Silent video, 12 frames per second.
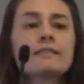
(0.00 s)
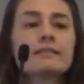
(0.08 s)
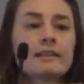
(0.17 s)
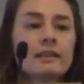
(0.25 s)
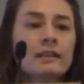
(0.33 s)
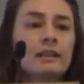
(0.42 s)

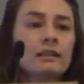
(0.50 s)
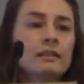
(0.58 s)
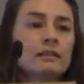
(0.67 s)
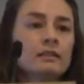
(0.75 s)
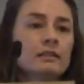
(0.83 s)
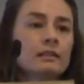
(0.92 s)

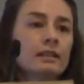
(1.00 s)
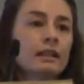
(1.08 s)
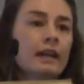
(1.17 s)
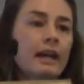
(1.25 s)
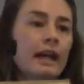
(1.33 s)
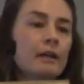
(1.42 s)
city
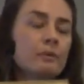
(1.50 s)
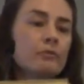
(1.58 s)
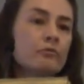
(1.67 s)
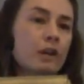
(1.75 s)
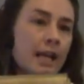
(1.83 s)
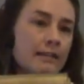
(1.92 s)
had
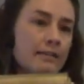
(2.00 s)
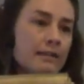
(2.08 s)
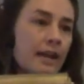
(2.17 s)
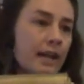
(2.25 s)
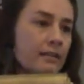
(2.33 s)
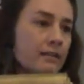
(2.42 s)
been
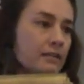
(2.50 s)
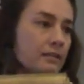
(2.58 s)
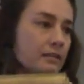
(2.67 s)
ransacked,